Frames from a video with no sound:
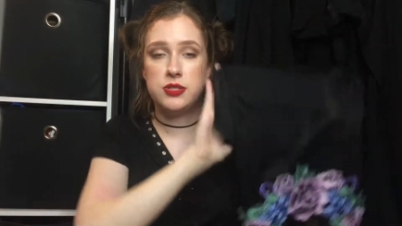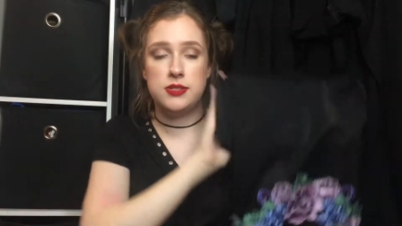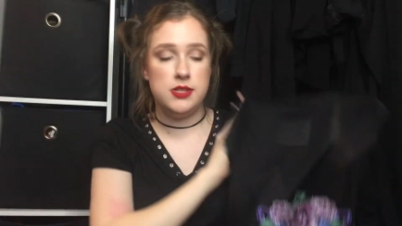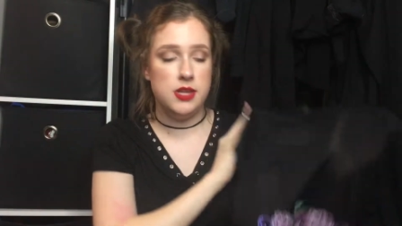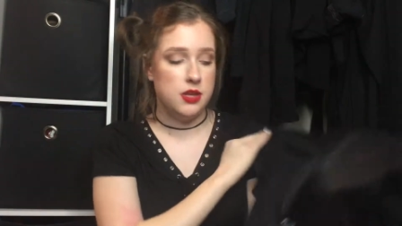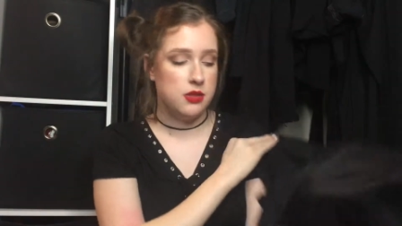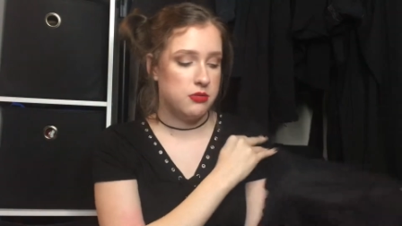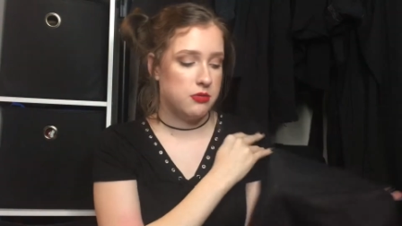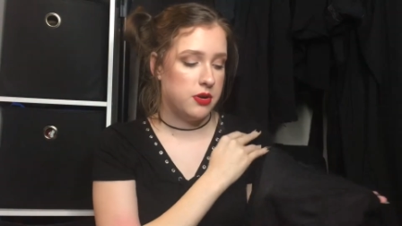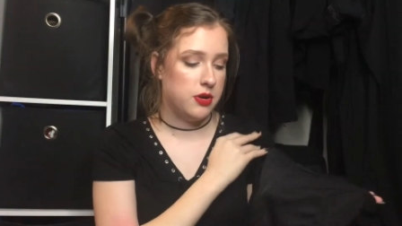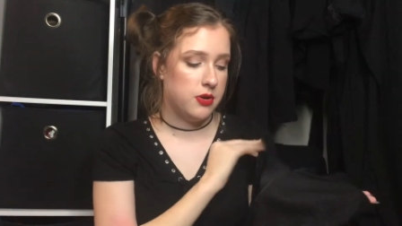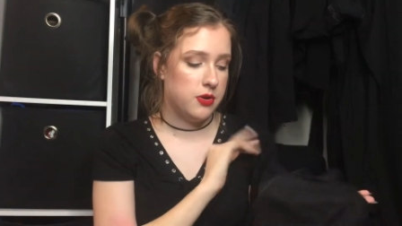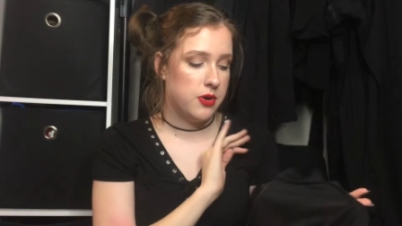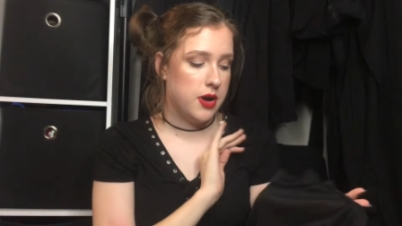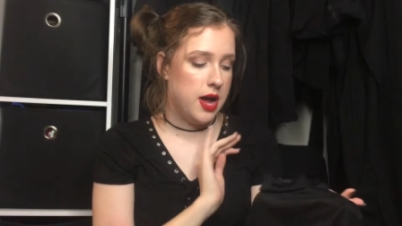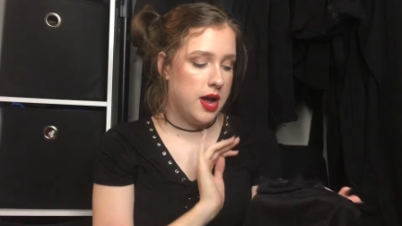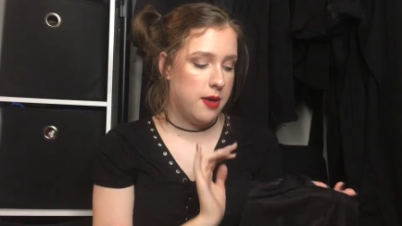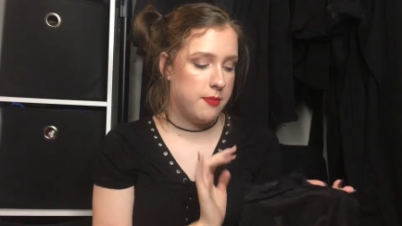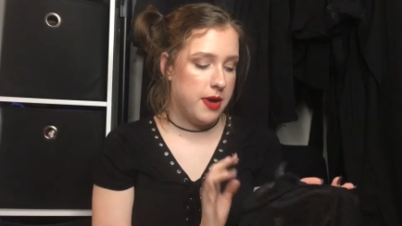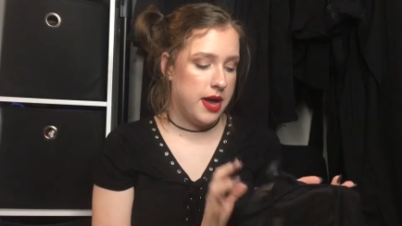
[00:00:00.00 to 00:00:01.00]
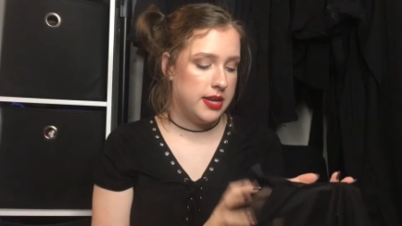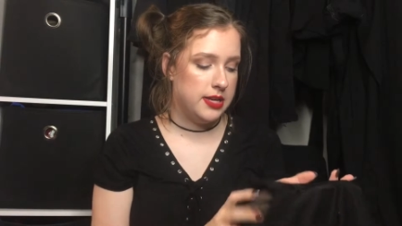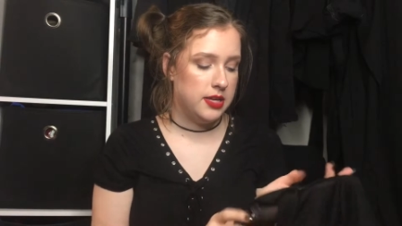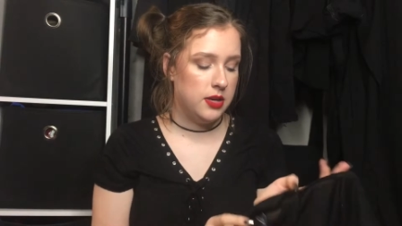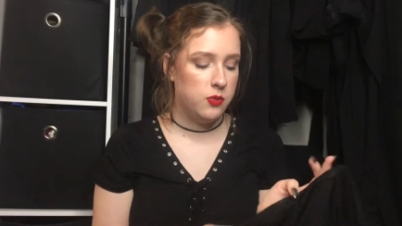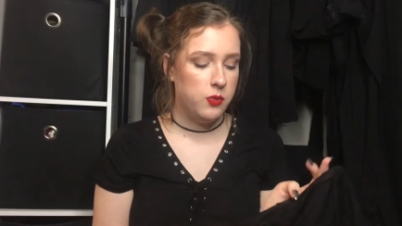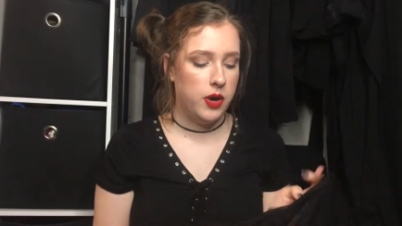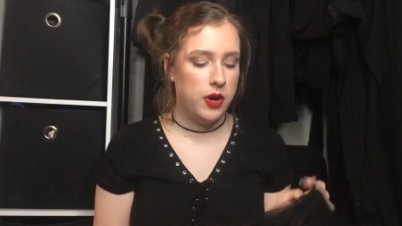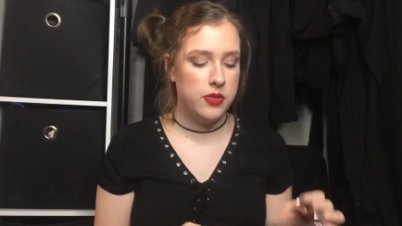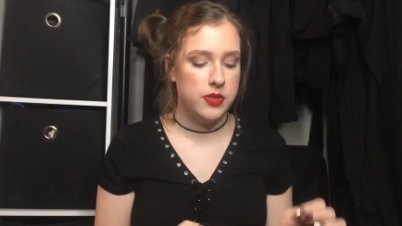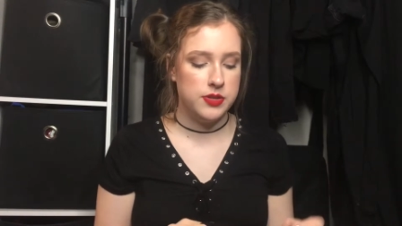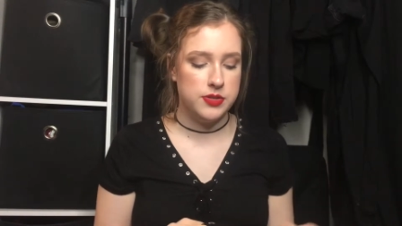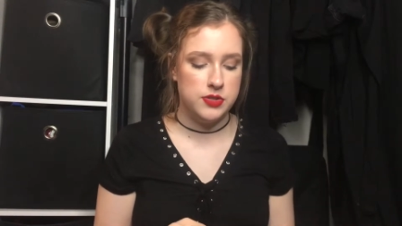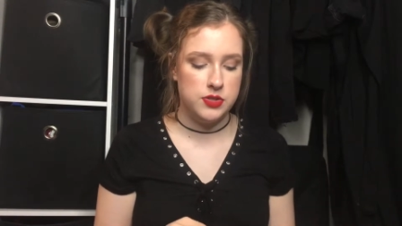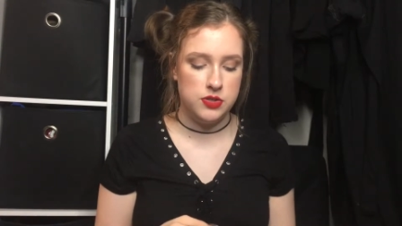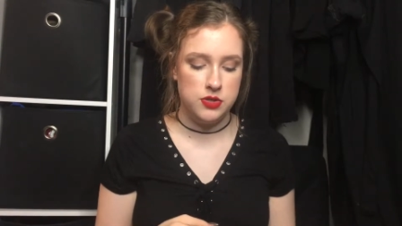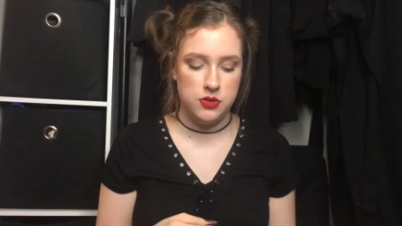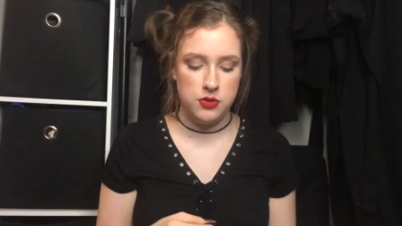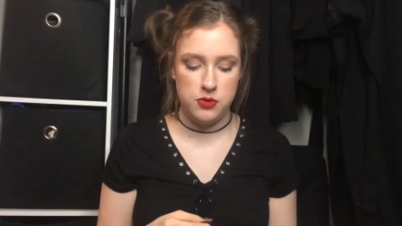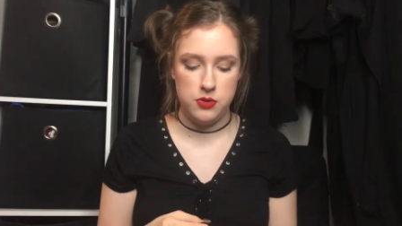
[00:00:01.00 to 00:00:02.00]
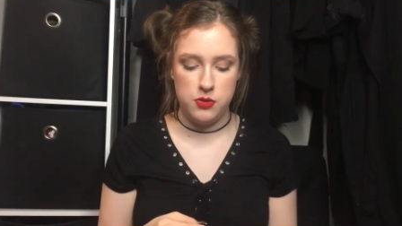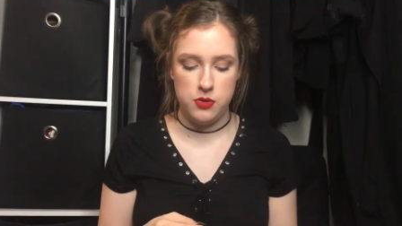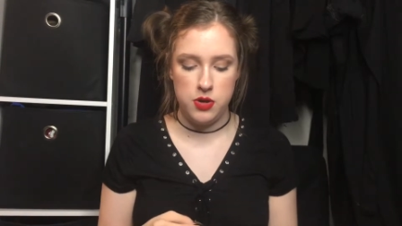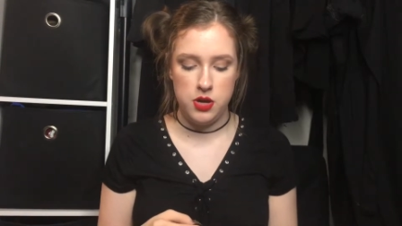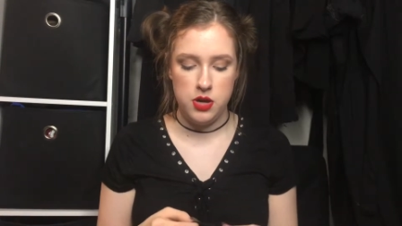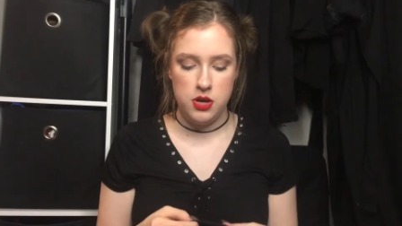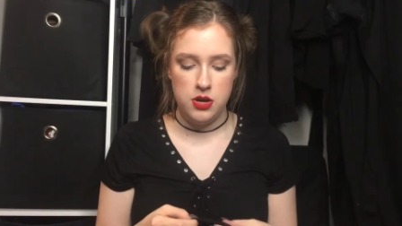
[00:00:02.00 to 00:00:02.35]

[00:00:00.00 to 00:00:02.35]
see-through. Um, I did wear this to